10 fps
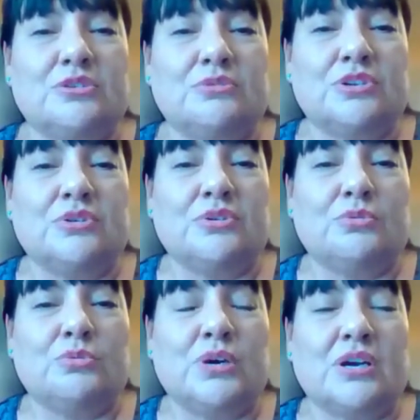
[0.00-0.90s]
don't
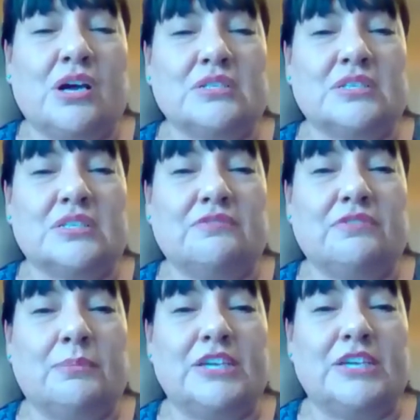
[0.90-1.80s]
know what causes
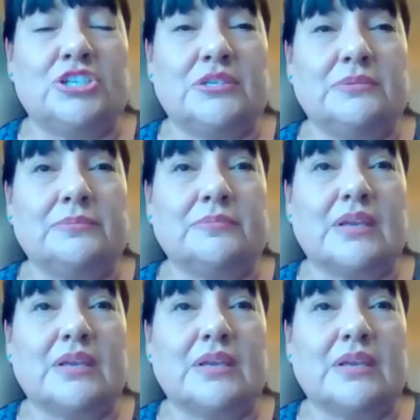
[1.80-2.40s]
inflammation.